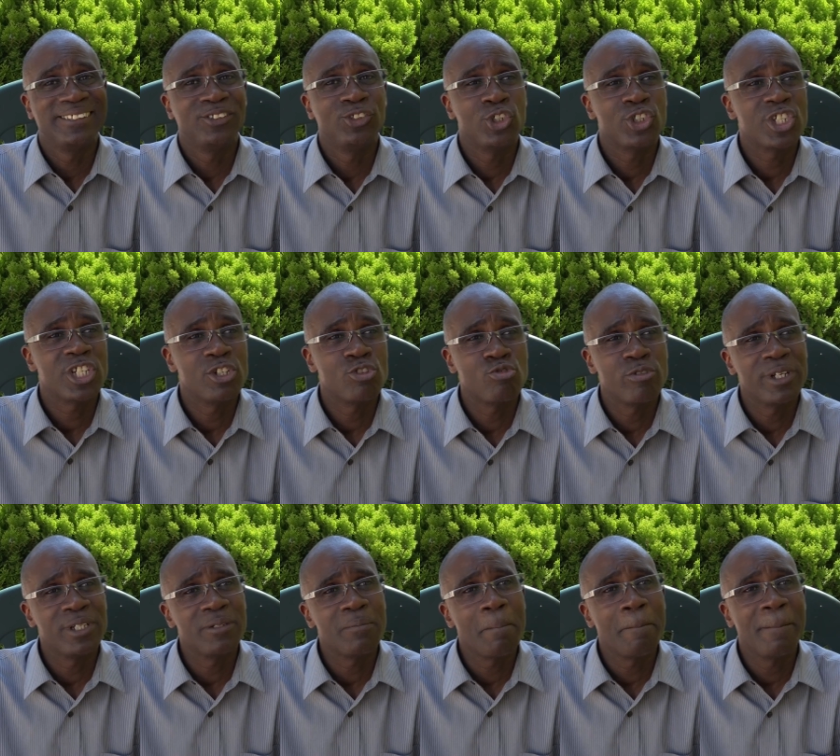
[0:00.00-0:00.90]
the
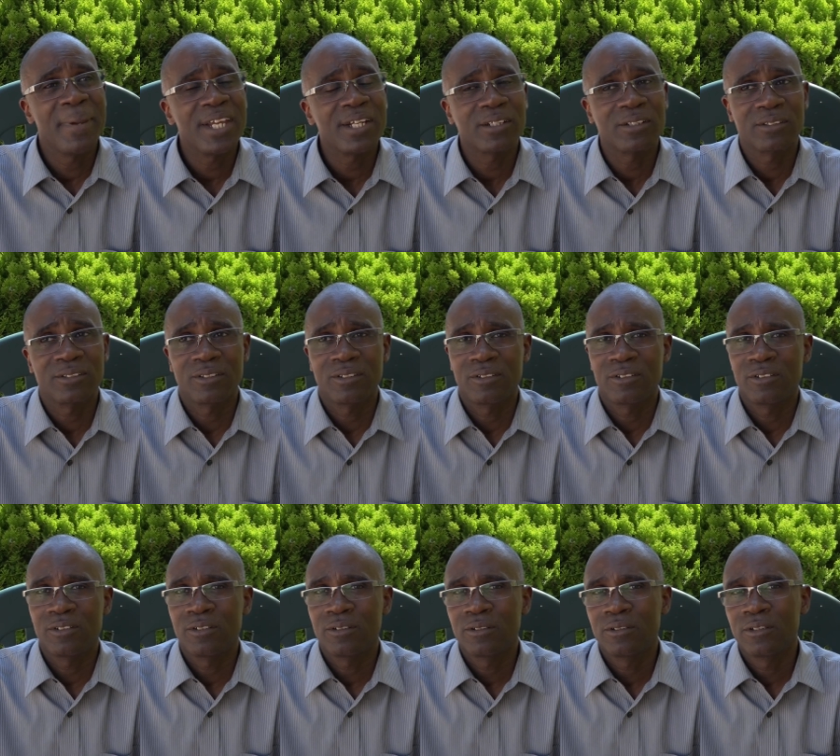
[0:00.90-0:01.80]
children make
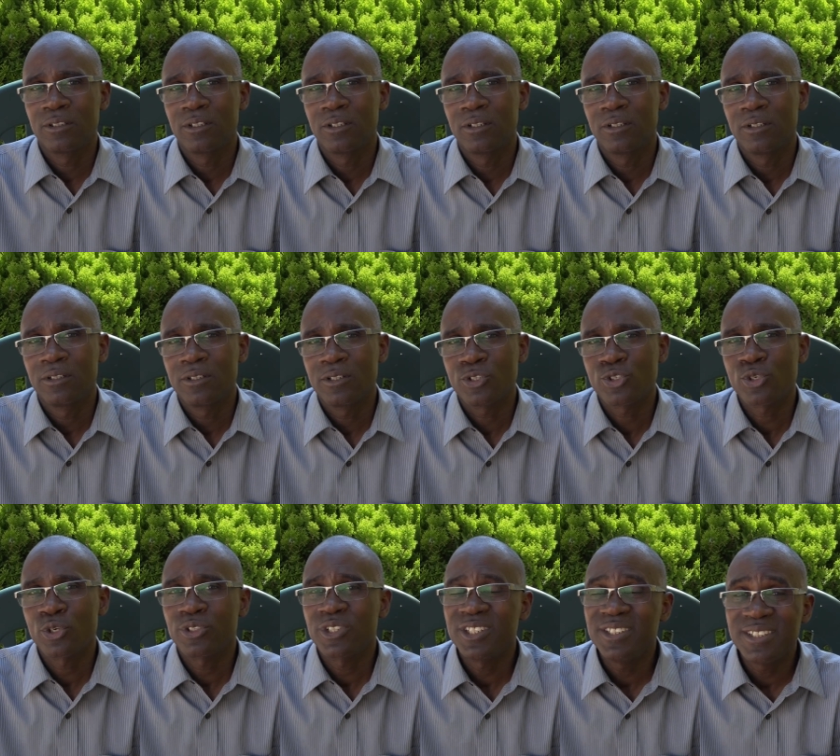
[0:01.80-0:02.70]

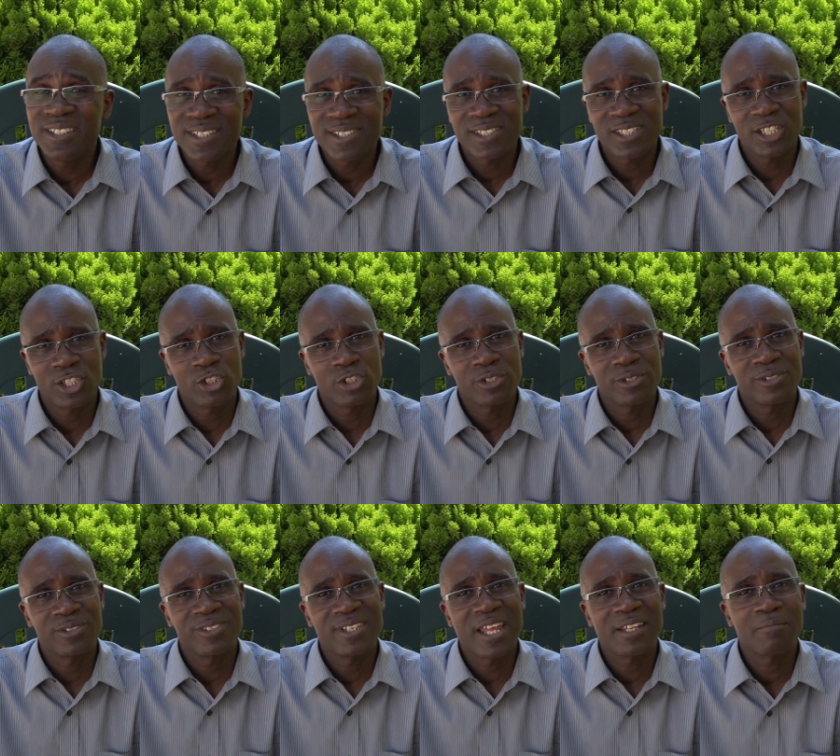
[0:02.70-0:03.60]
certain decisions
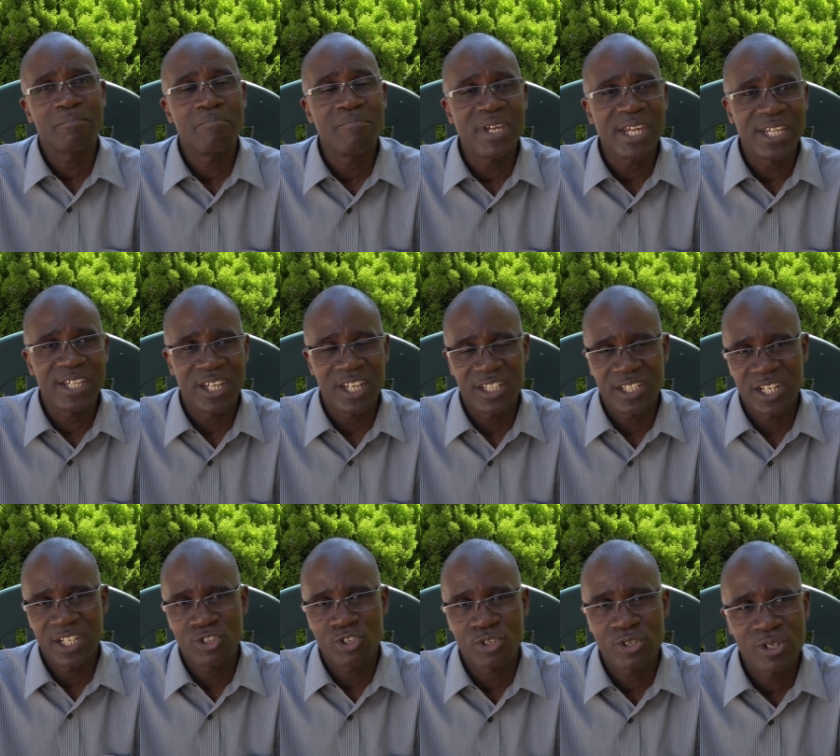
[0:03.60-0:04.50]
that may
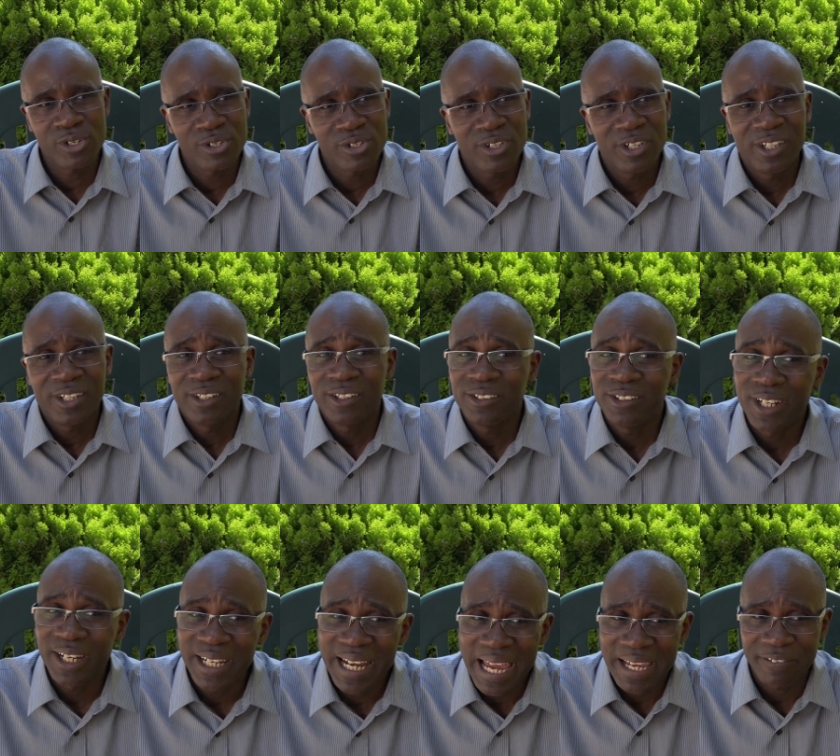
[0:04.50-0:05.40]
endanger
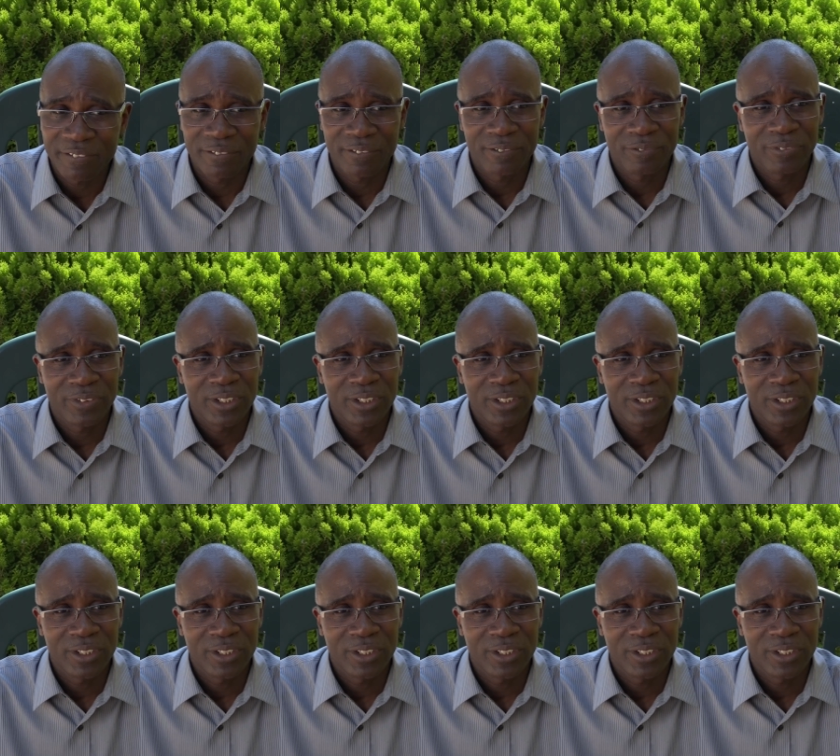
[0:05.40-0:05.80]
their life.